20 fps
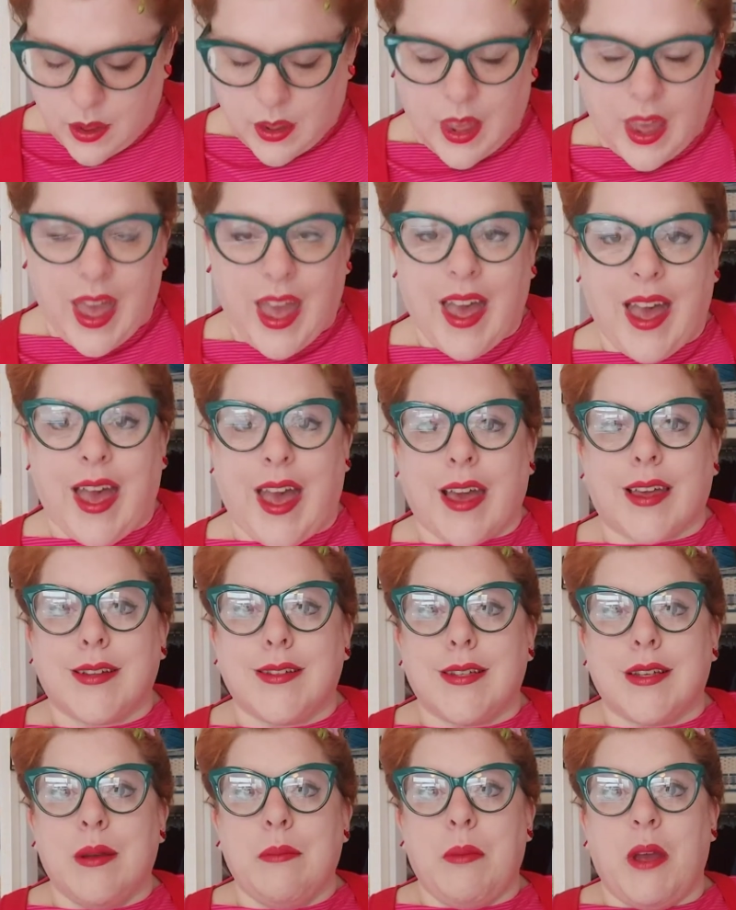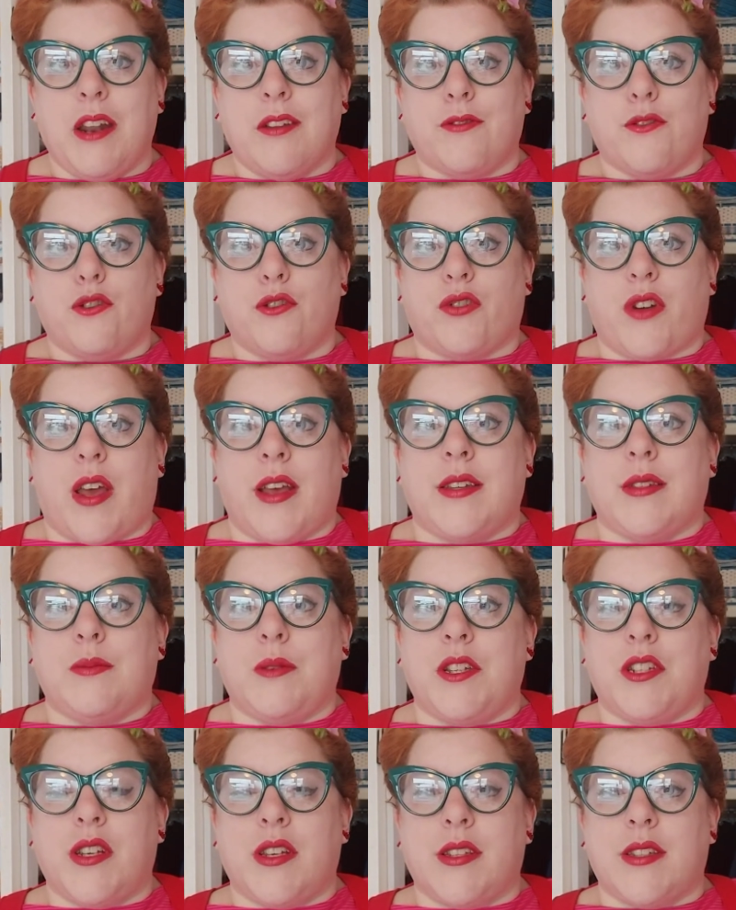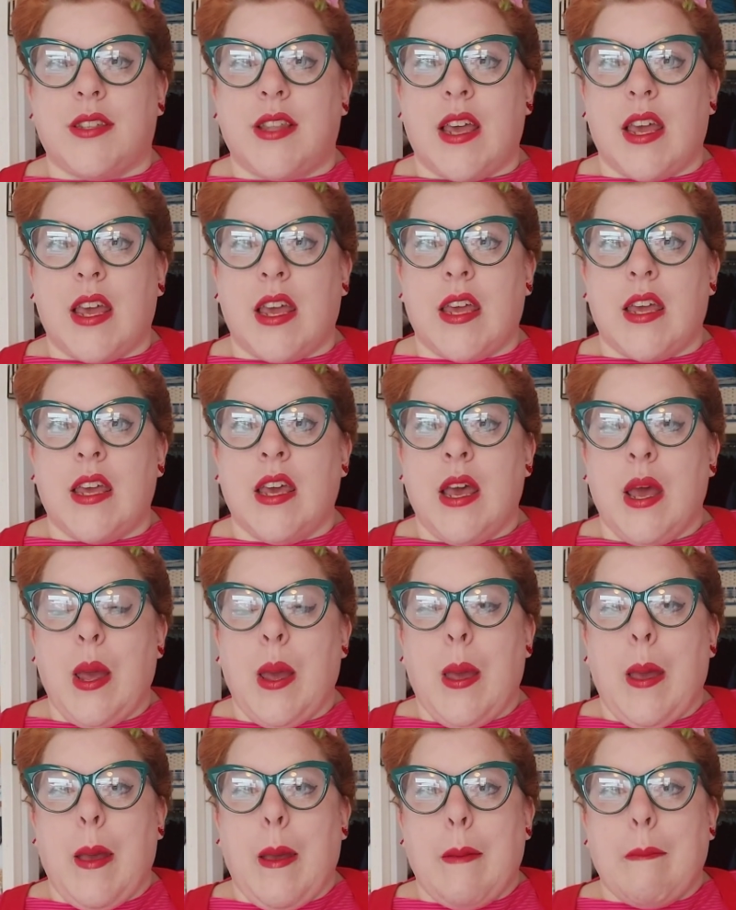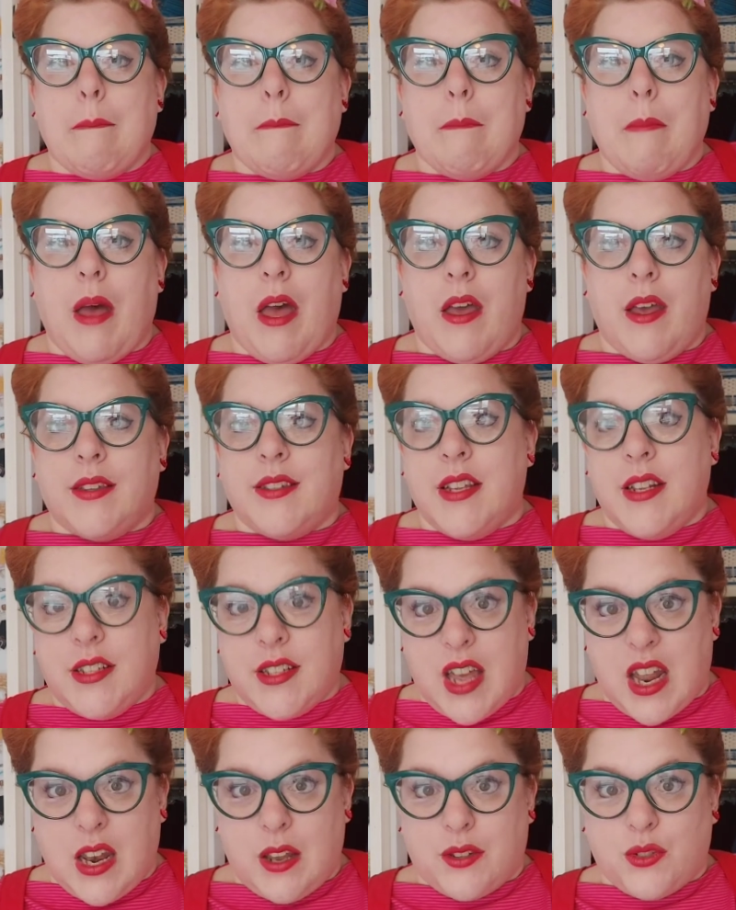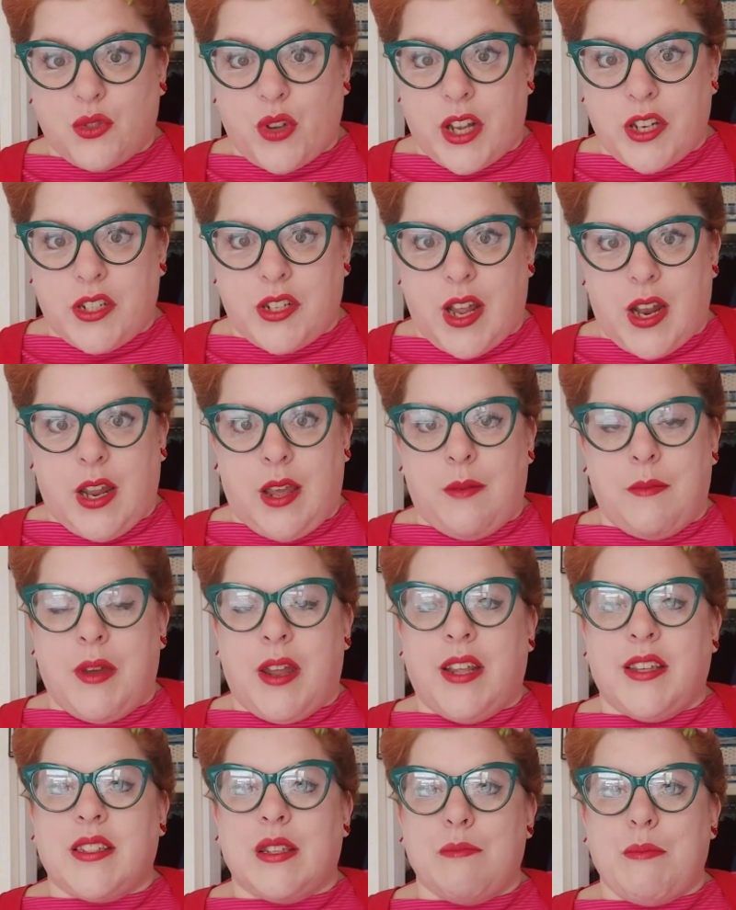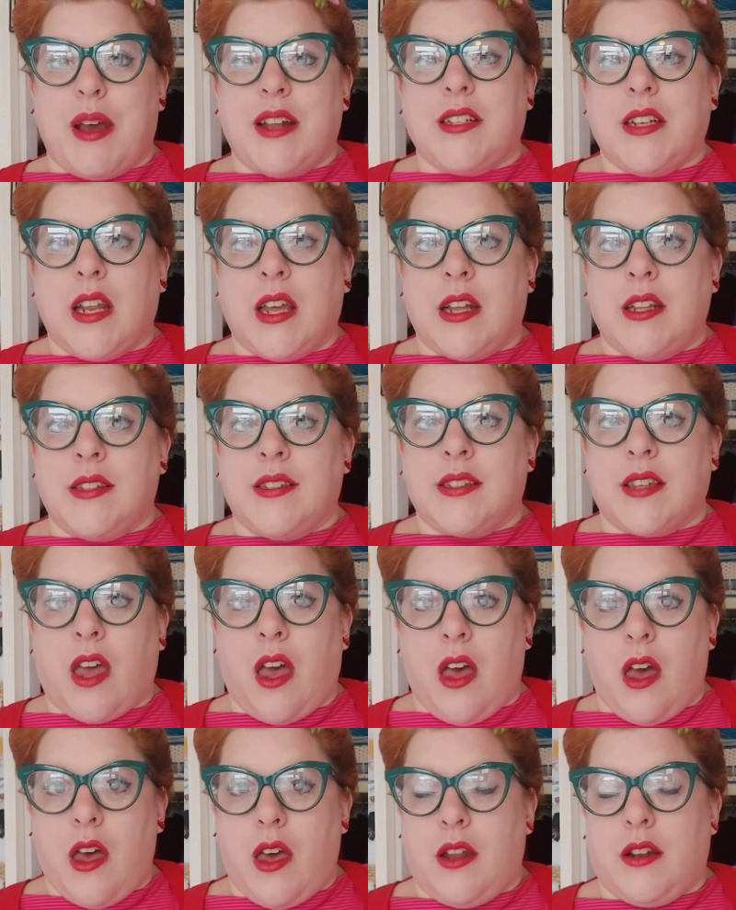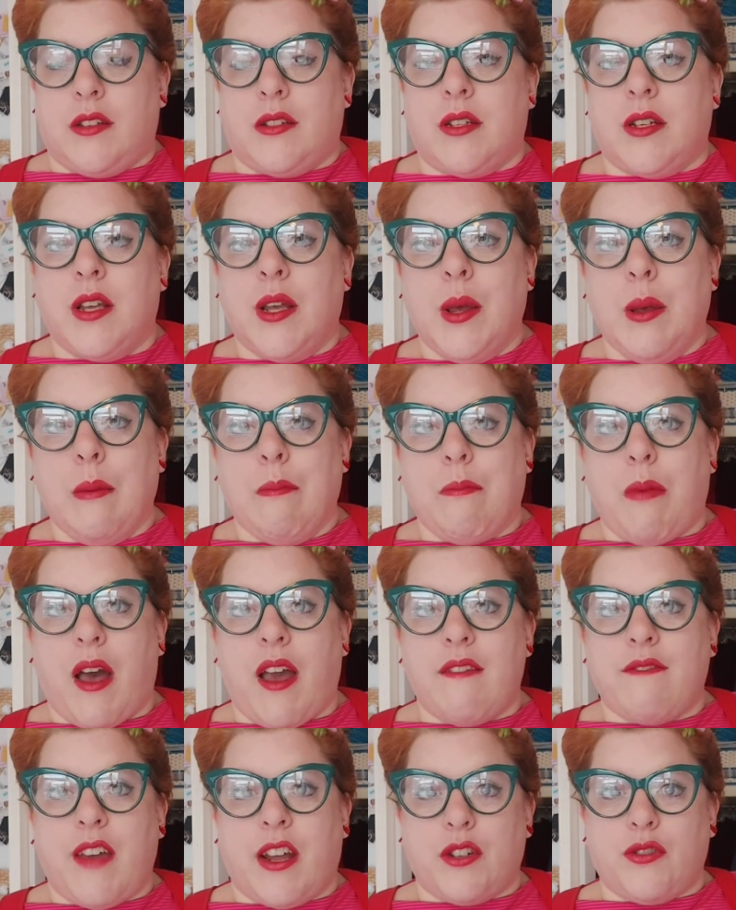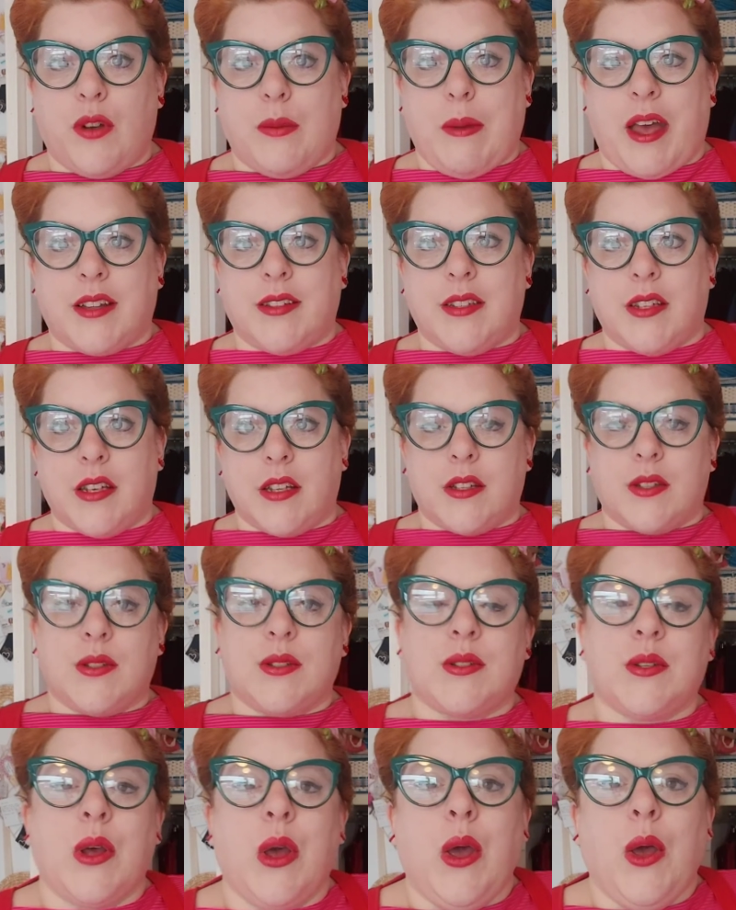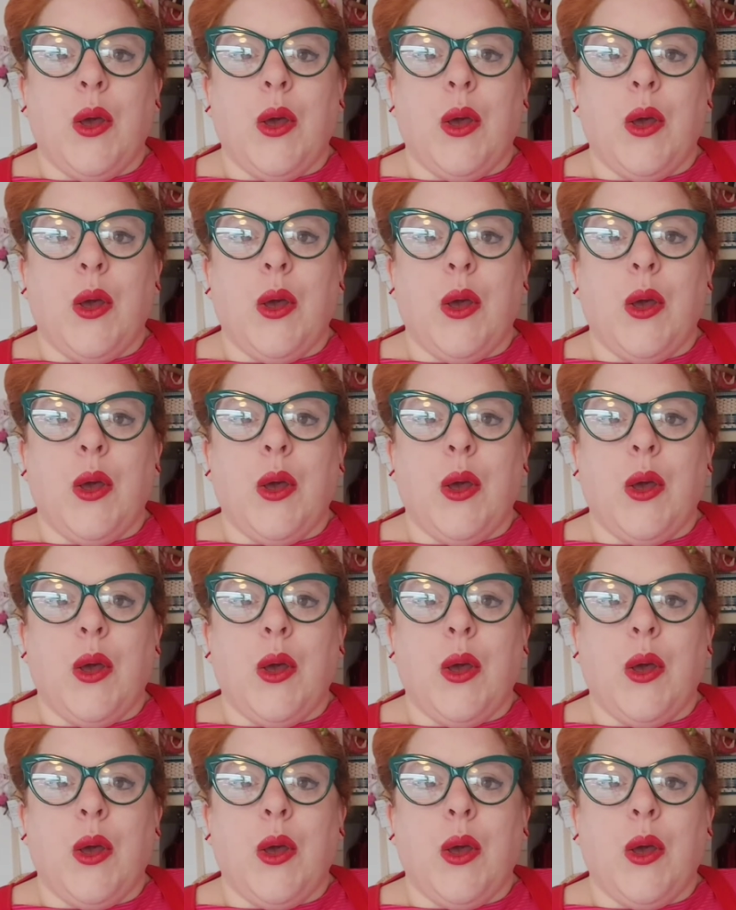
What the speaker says: hacked pinafore dress, which is the it's in stretch denim, and it's the Madeline skirt by Victory Patterns